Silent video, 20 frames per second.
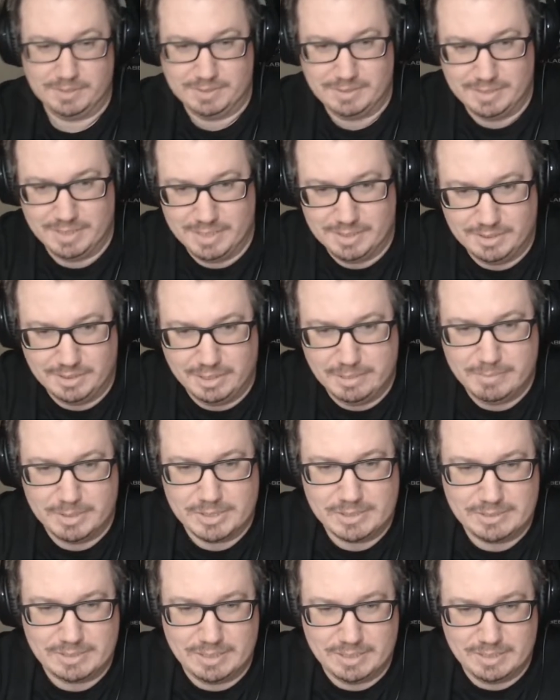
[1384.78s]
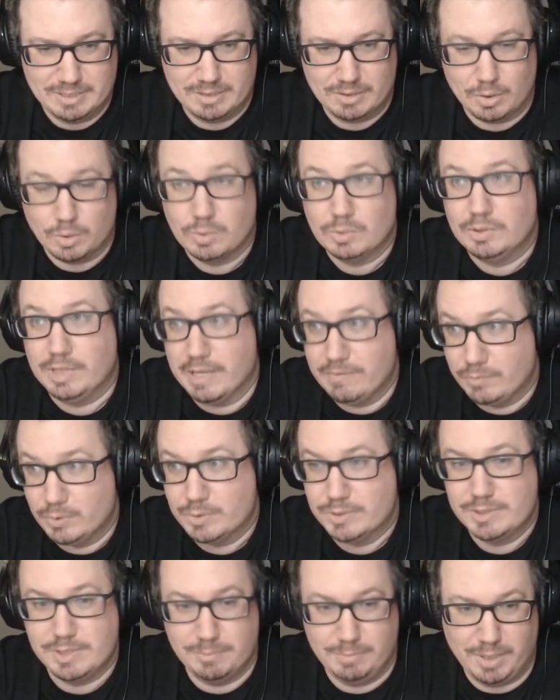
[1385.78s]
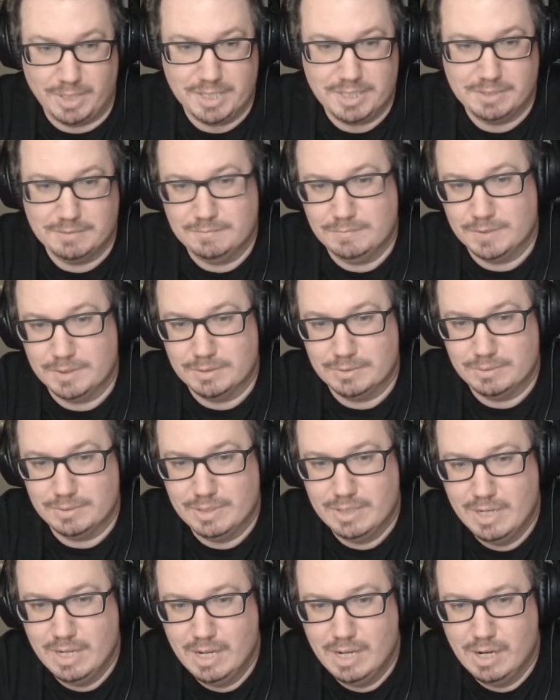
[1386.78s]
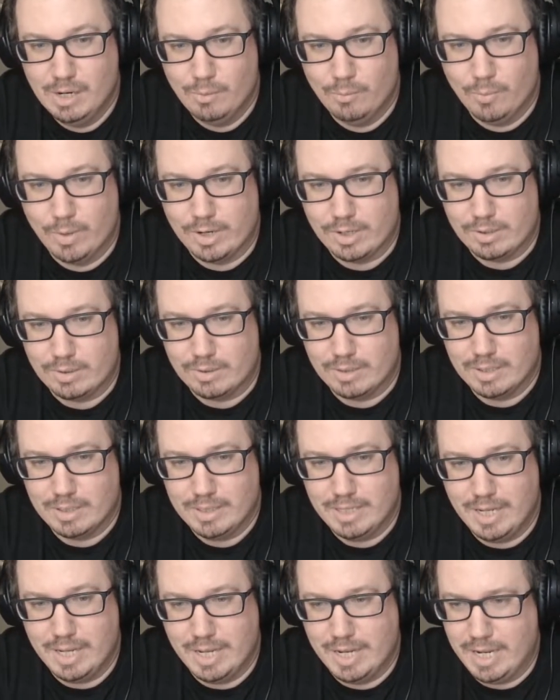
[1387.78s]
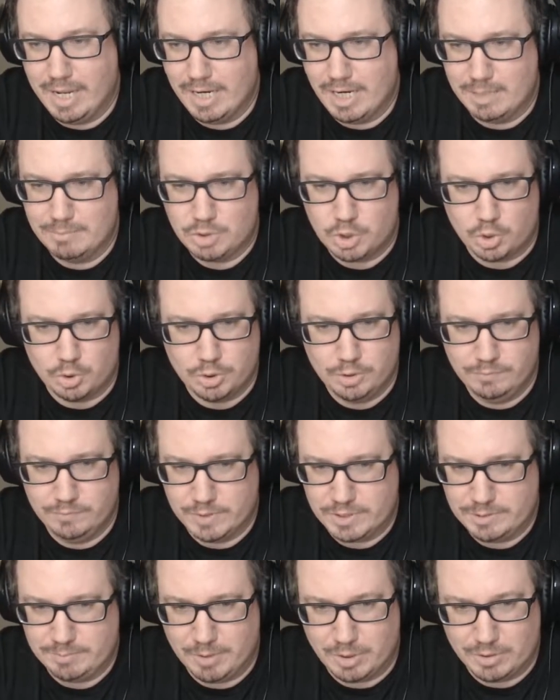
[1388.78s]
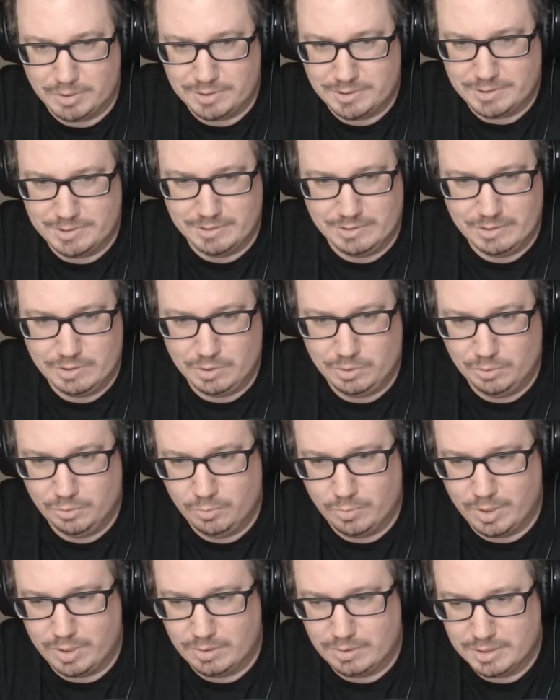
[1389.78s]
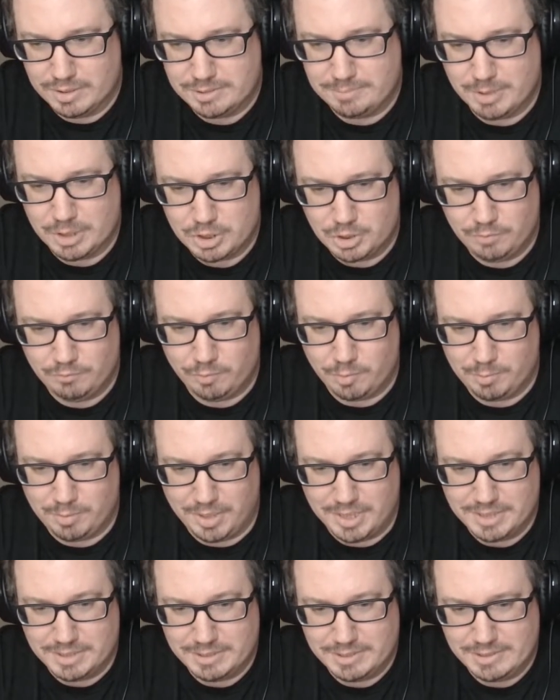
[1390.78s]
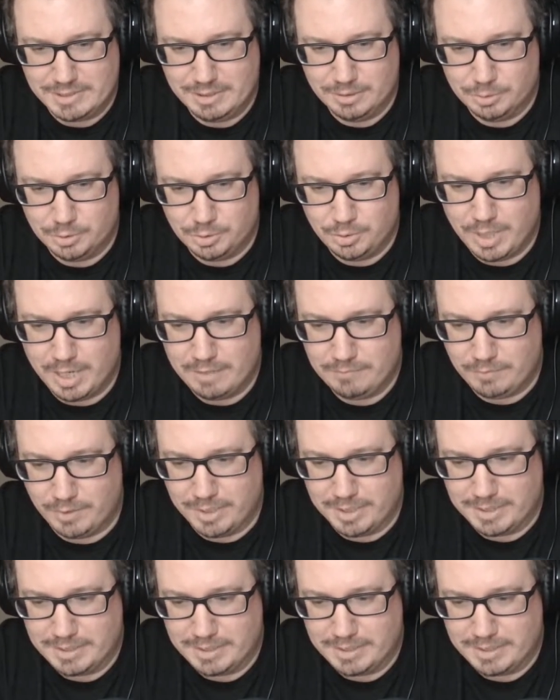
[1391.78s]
it limits or levels the playing field, where, and I'm sure you've experienced this too, where especially if you're playing sealed, you have